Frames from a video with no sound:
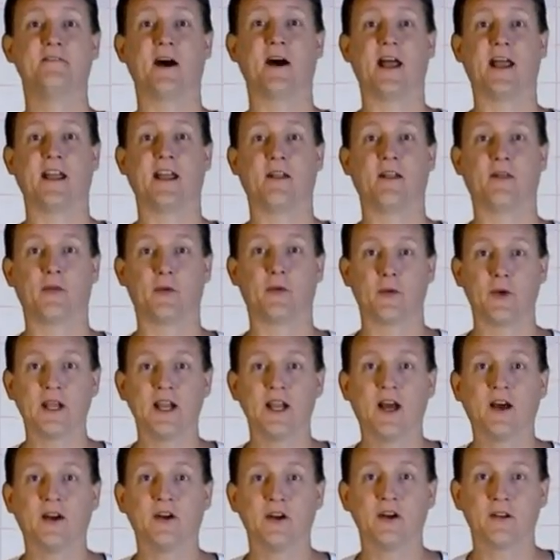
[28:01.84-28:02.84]
divide
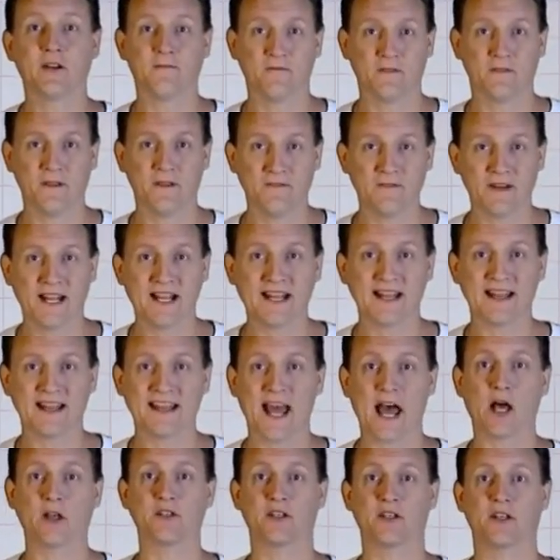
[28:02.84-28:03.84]

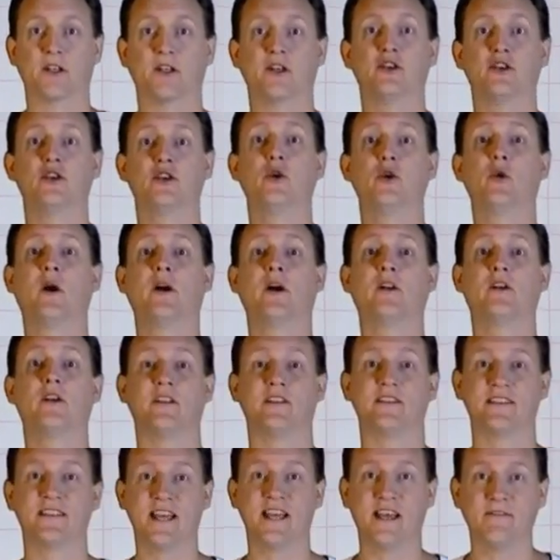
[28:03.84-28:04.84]

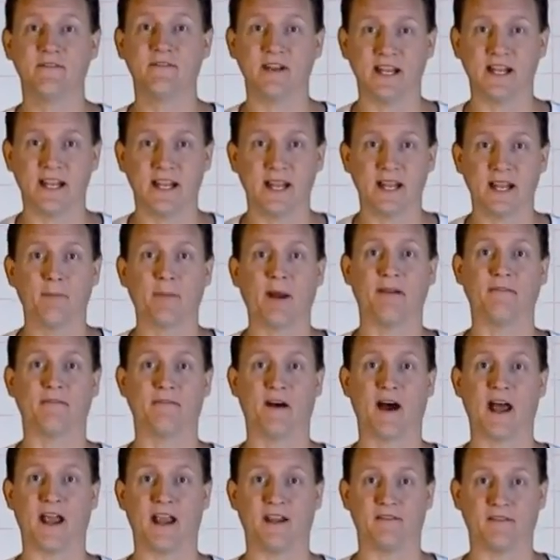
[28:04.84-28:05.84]
315,270 by
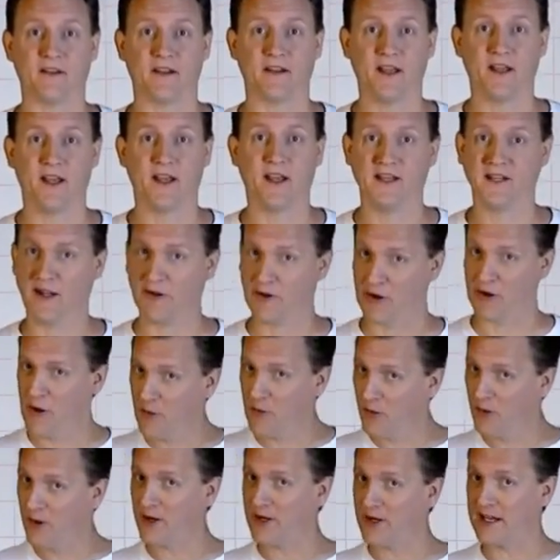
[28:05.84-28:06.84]
5. Now
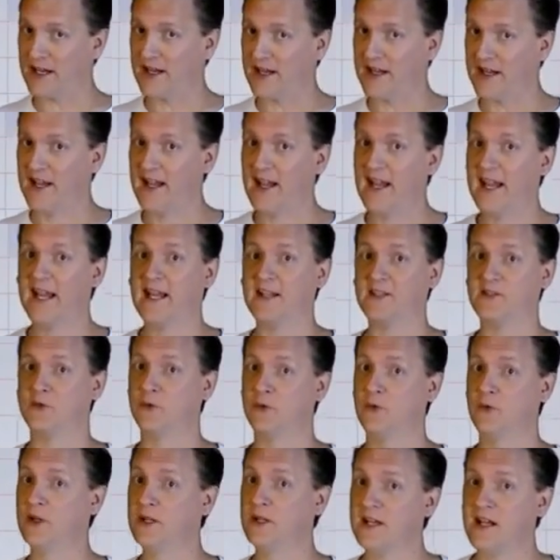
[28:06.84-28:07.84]
don't worry, it's
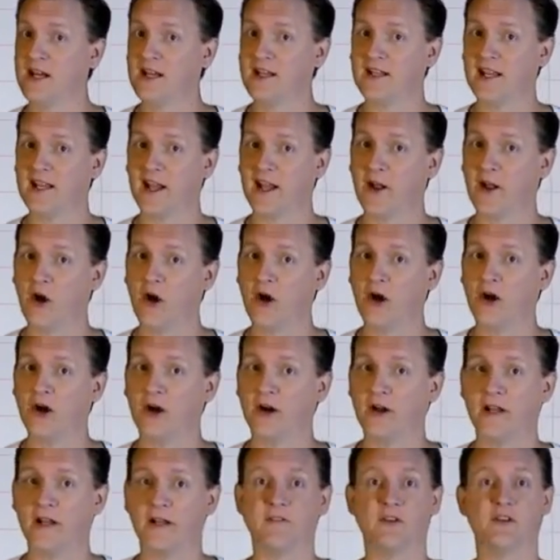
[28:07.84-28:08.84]
really not that
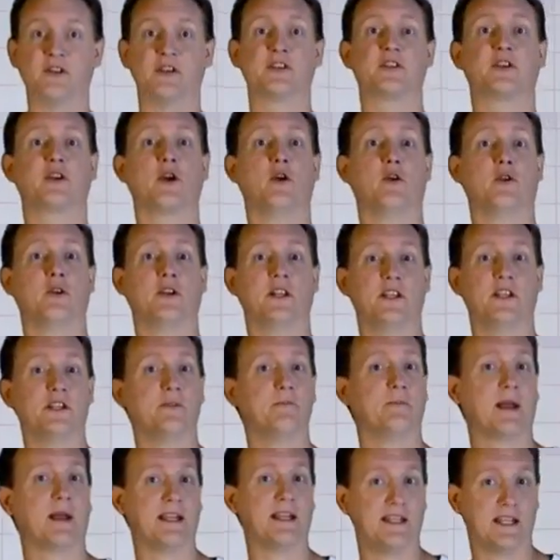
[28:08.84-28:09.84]
hard if you just go
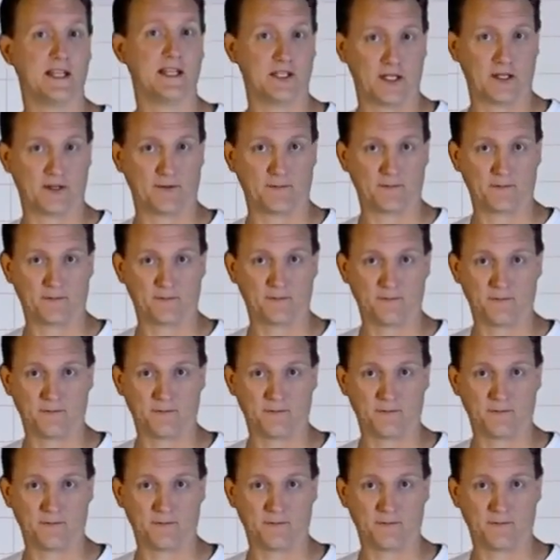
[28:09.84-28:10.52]
digit by digit.